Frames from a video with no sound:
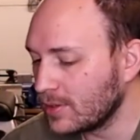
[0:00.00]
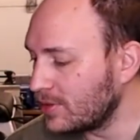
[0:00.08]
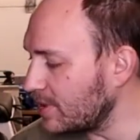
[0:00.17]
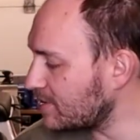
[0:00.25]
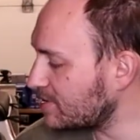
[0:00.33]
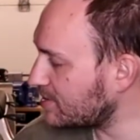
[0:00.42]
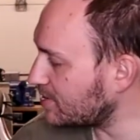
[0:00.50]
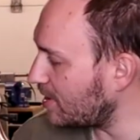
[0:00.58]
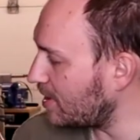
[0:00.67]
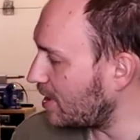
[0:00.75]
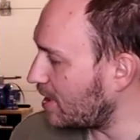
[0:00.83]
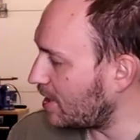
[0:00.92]
This
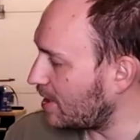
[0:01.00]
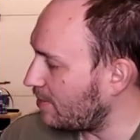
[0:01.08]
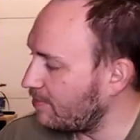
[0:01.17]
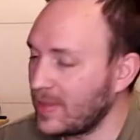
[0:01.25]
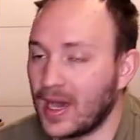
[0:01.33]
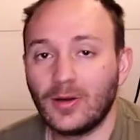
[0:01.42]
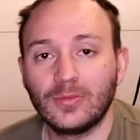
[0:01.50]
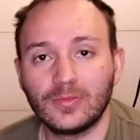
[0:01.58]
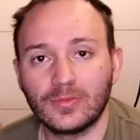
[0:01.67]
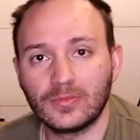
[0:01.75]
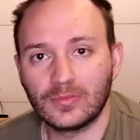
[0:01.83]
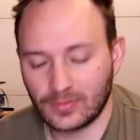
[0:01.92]
mount
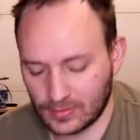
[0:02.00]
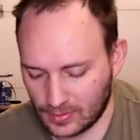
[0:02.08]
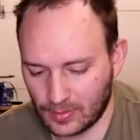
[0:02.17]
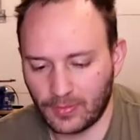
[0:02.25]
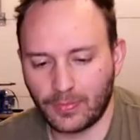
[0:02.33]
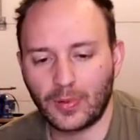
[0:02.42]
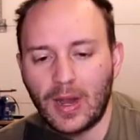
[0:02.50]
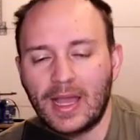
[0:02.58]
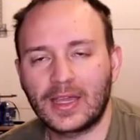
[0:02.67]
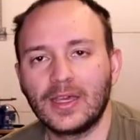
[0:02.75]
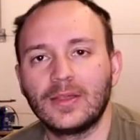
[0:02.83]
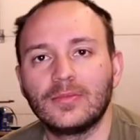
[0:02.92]

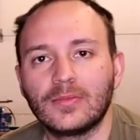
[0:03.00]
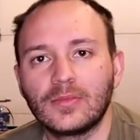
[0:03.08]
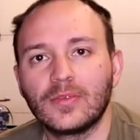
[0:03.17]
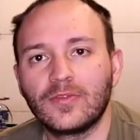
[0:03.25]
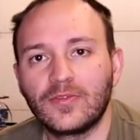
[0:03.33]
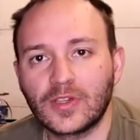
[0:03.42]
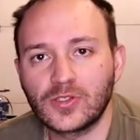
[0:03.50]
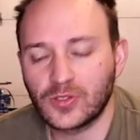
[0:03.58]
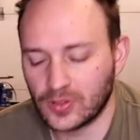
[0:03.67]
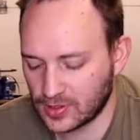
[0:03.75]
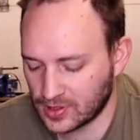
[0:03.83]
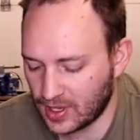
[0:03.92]
bracket
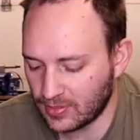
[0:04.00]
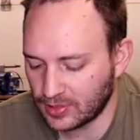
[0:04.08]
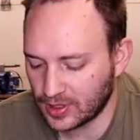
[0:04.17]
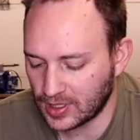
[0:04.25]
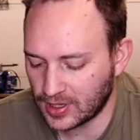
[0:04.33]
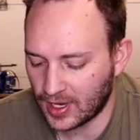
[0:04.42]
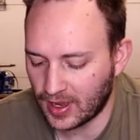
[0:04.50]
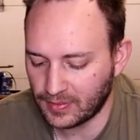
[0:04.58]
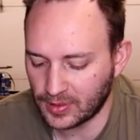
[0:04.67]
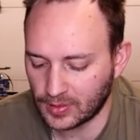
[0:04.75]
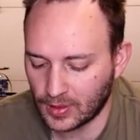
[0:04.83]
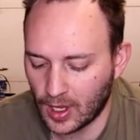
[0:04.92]
fixture assembly that I've
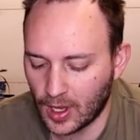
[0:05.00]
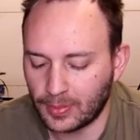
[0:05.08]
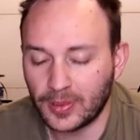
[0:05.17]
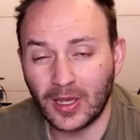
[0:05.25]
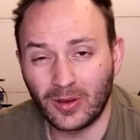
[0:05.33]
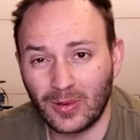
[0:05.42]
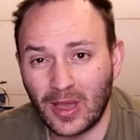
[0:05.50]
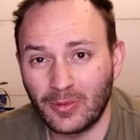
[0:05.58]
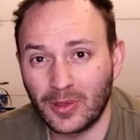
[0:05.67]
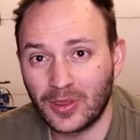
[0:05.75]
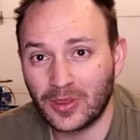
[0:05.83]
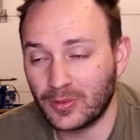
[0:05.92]
been playing around
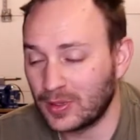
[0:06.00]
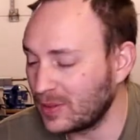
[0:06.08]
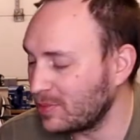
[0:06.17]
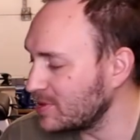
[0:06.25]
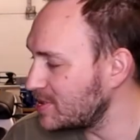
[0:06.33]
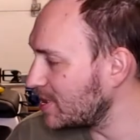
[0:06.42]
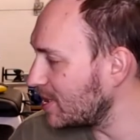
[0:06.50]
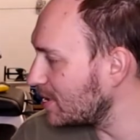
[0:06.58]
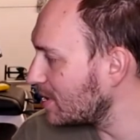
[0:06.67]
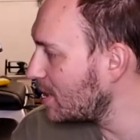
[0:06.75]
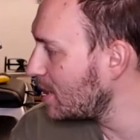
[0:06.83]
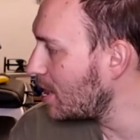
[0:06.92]
with, 3D printing
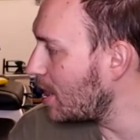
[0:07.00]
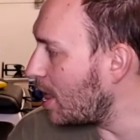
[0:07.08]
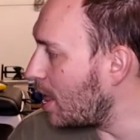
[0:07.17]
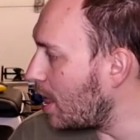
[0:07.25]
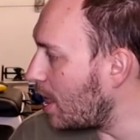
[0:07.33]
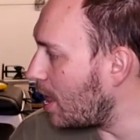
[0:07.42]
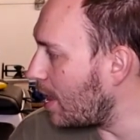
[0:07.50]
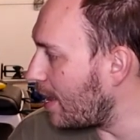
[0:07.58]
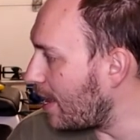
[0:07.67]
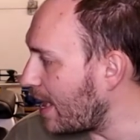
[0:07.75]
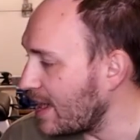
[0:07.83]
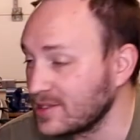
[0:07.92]
it,
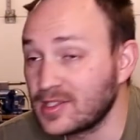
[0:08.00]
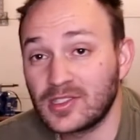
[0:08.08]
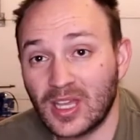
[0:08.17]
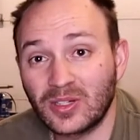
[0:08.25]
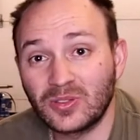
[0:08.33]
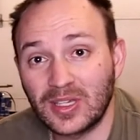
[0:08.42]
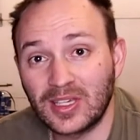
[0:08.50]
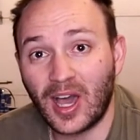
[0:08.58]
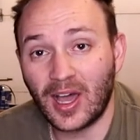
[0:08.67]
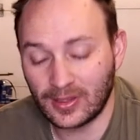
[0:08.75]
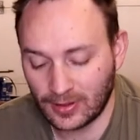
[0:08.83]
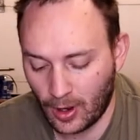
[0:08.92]
has steadily
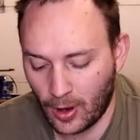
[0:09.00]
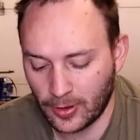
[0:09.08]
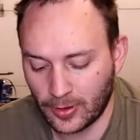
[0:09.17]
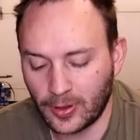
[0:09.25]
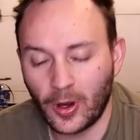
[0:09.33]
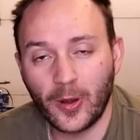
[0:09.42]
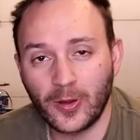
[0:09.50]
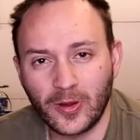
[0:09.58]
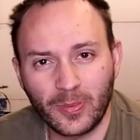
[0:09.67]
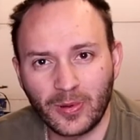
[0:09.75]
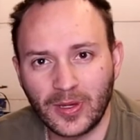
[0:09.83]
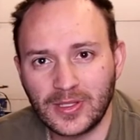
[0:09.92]
gotten harder and harder to
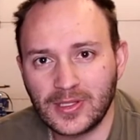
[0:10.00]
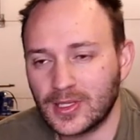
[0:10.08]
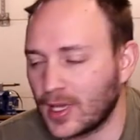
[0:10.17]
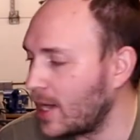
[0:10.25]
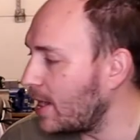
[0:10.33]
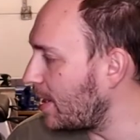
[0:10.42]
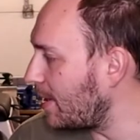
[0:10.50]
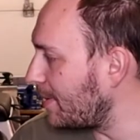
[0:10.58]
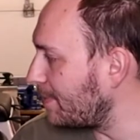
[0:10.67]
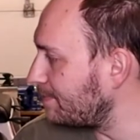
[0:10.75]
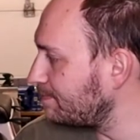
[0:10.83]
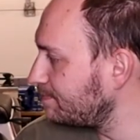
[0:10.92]
print.
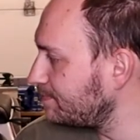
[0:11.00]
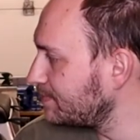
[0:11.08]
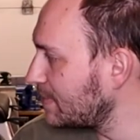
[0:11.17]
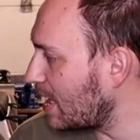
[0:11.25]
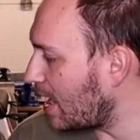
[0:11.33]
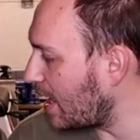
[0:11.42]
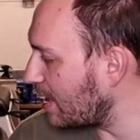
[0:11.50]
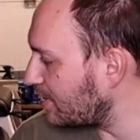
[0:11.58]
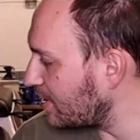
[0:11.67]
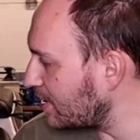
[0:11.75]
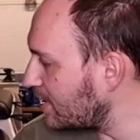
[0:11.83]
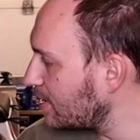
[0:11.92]
I
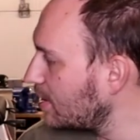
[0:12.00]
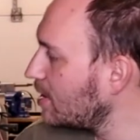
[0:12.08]
think